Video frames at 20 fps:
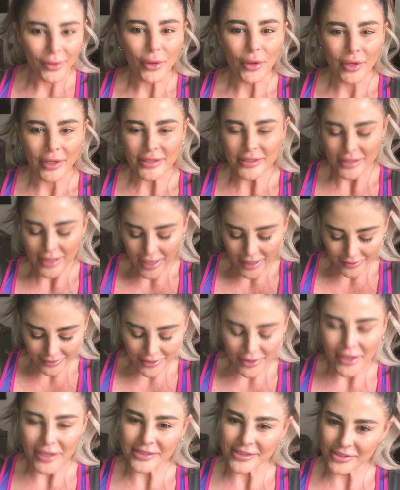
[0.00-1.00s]
it's highly
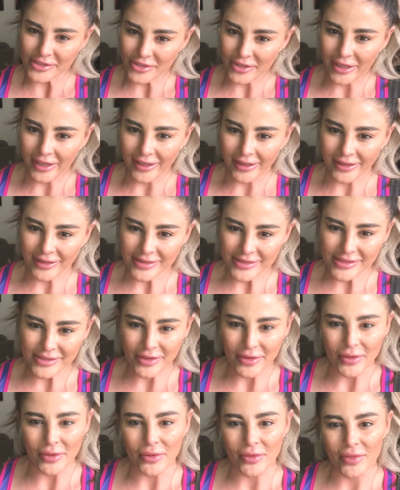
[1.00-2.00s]
concentrated.
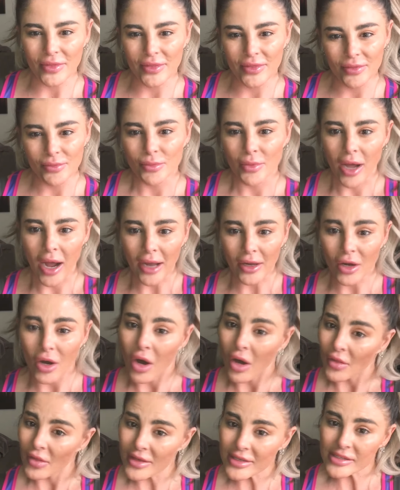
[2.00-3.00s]
So I
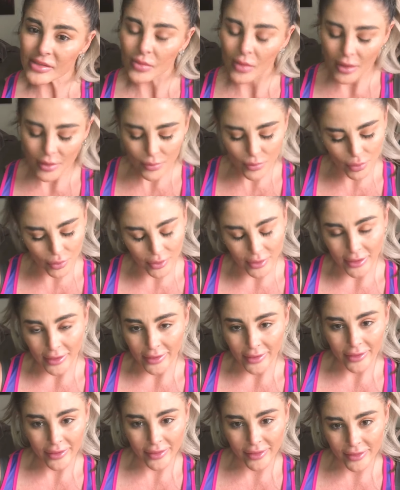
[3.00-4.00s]
call this one
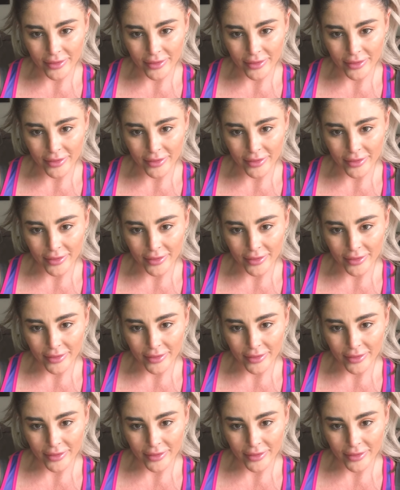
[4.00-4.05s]
Breathe.